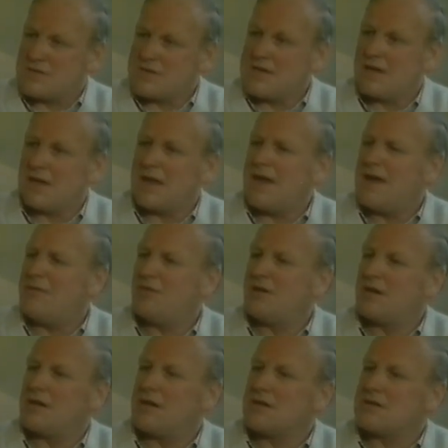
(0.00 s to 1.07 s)
to see a game
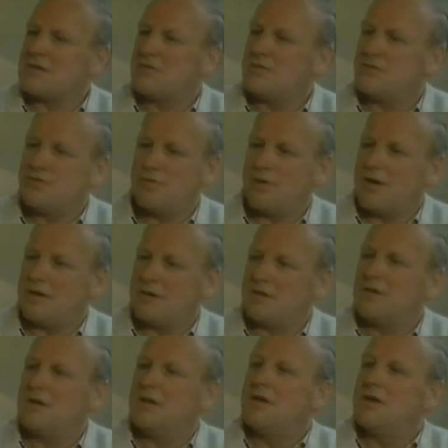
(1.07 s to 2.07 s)
regardless of who won.